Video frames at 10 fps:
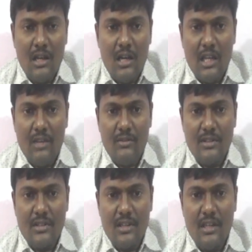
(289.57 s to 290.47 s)
I1
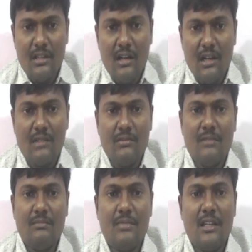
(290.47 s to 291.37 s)
square R1
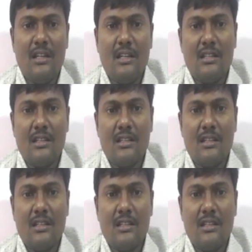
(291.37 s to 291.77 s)
plus